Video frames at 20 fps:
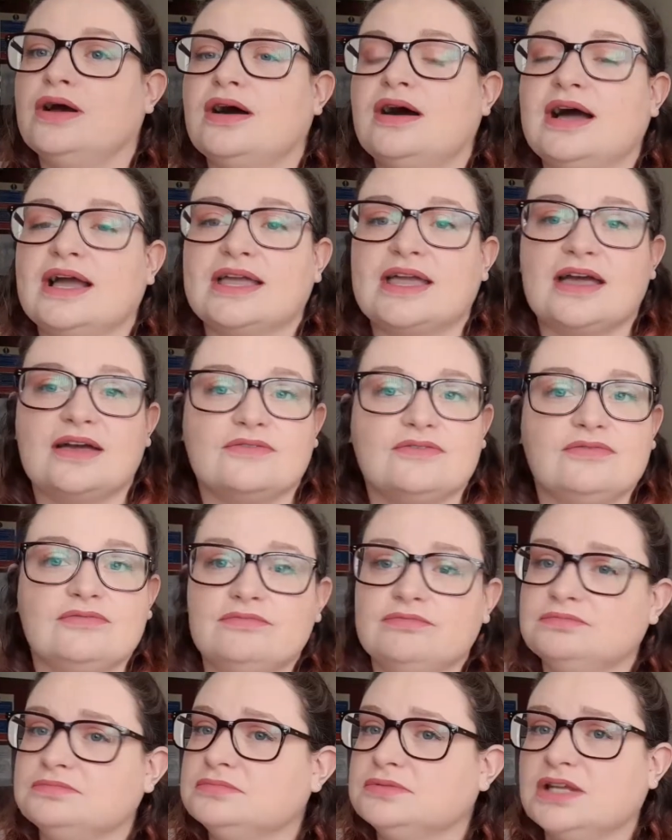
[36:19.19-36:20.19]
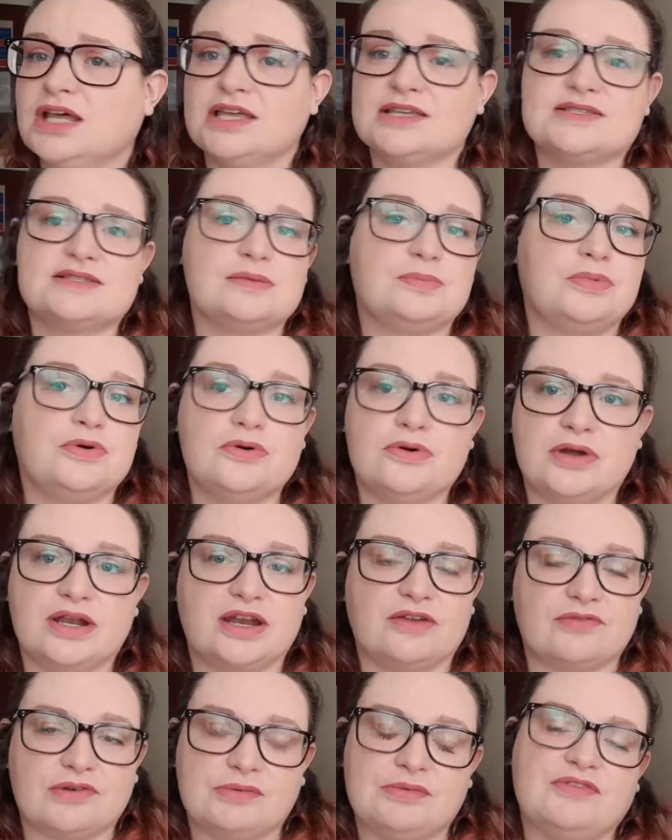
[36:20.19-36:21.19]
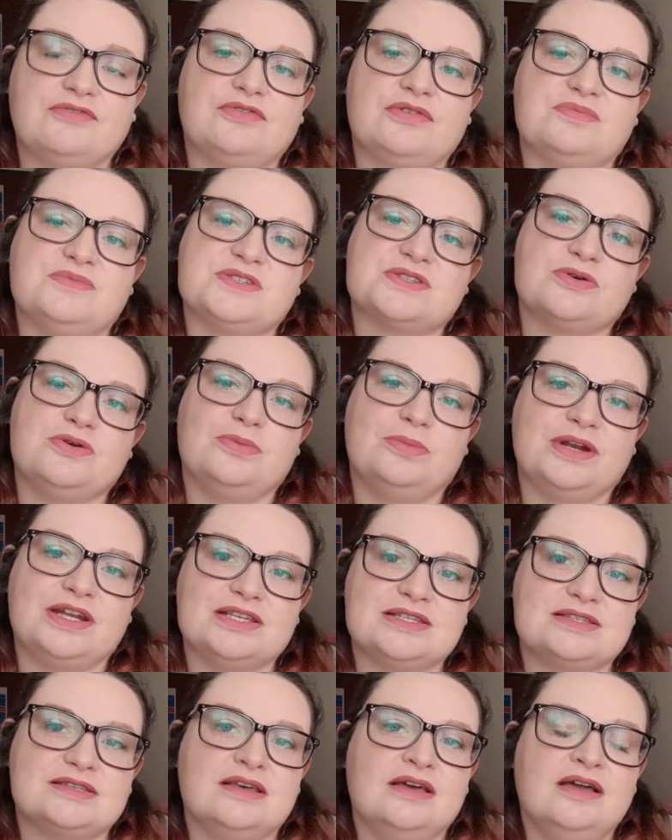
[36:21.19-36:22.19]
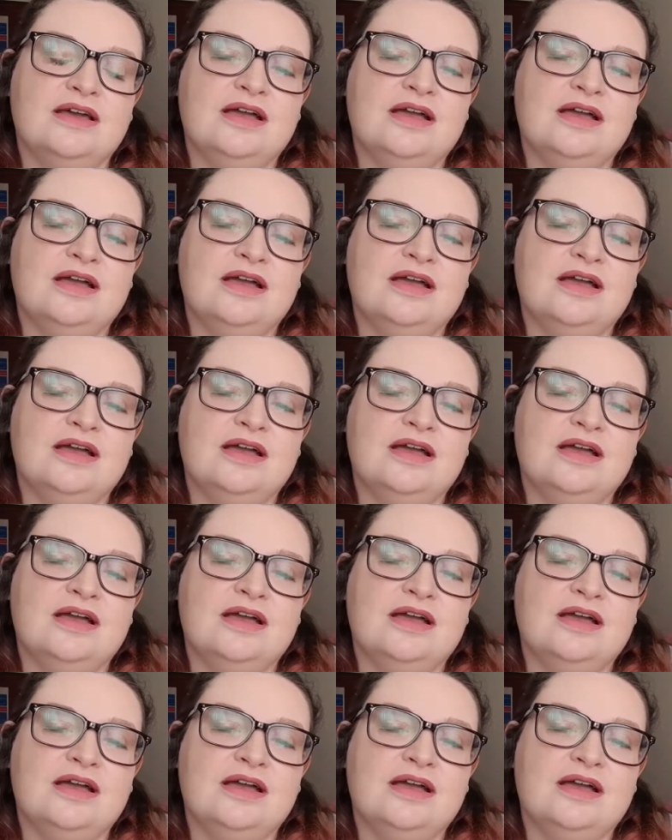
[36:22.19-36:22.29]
I get like support and everyone from the school, but it's